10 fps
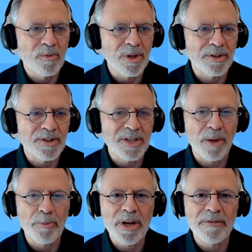we'll see a
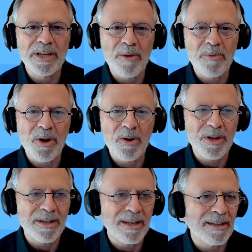bit of a demo
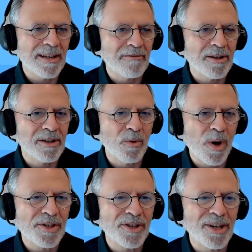and then have a
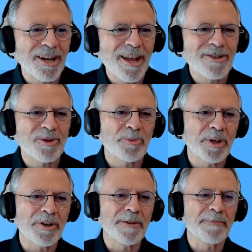question and answer period.